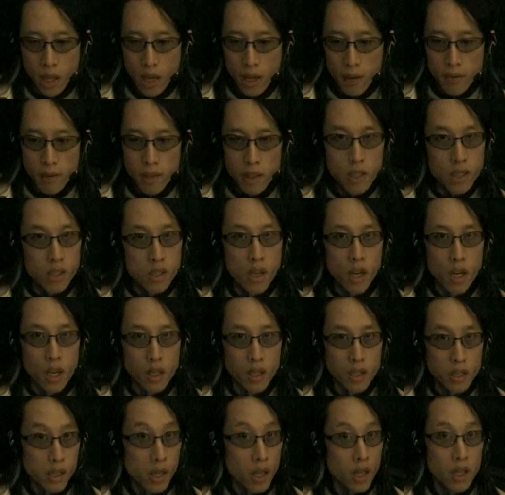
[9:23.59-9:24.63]
Caffeine is
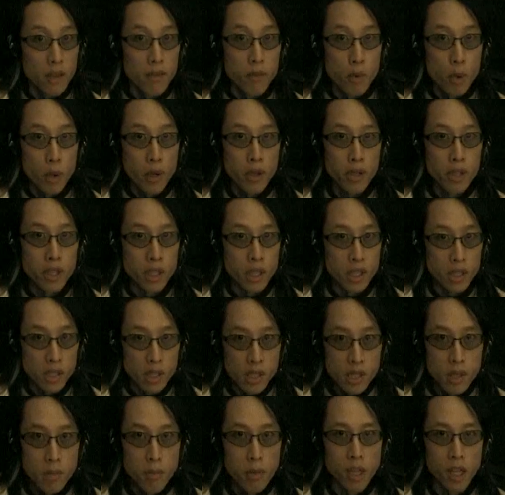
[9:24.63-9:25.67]
not does not give you energy. It's
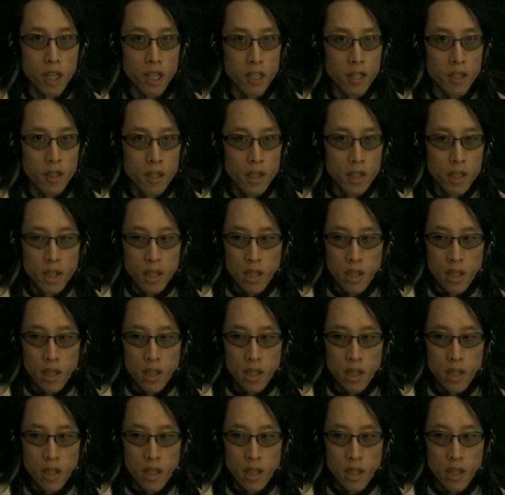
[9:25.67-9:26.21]
a stimulant.